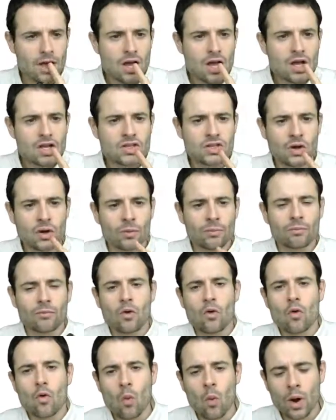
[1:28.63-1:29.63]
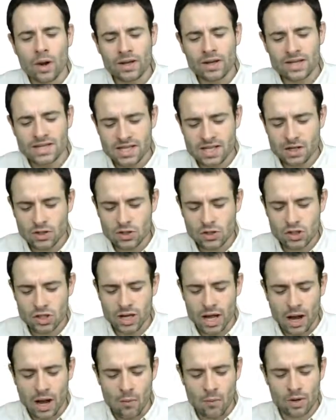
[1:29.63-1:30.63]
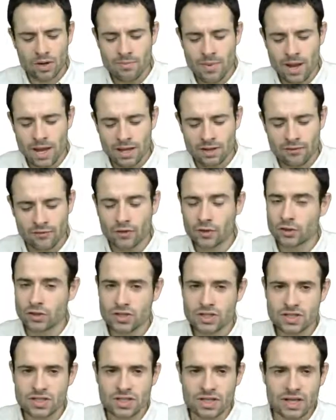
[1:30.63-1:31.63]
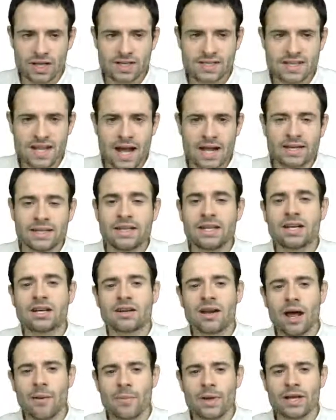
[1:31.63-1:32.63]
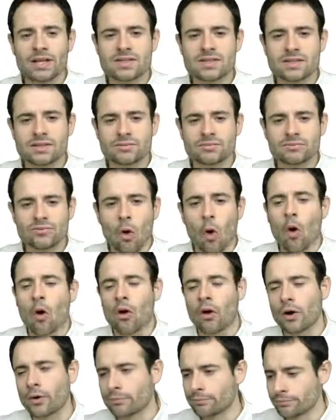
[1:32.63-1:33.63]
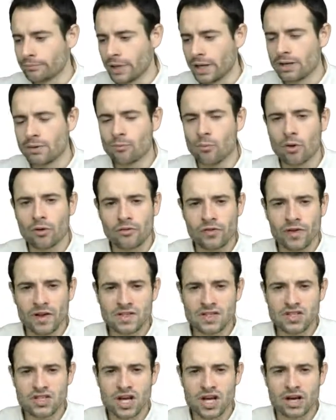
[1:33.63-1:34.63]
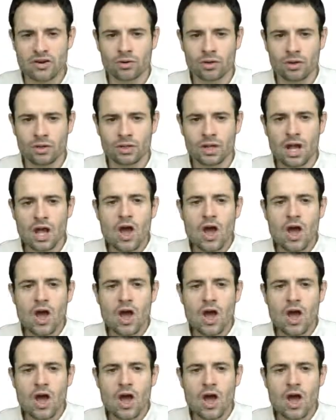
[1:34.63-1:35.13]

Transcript: So one distinction I want to make first is that in economics, or in more fields in general,